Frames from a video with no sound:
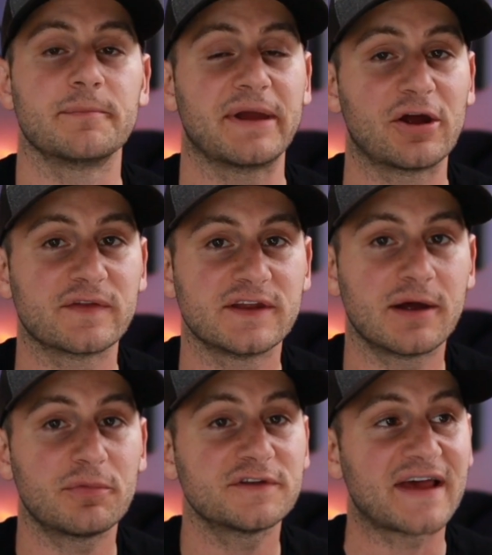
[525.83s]
Comparing the
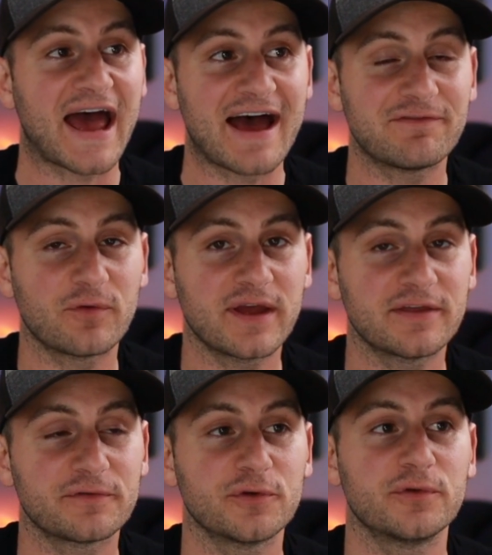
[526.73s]
numbers
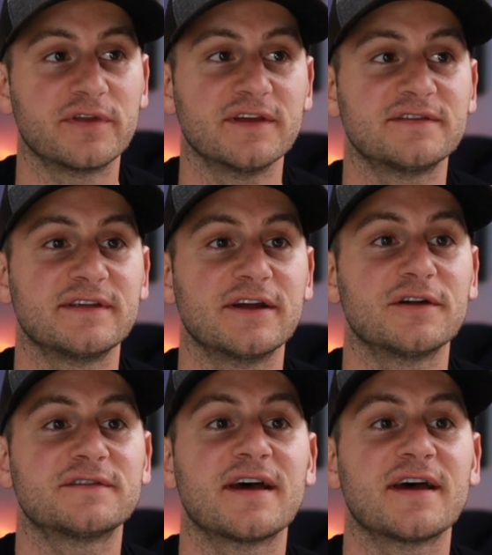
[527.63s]
halfway through this year,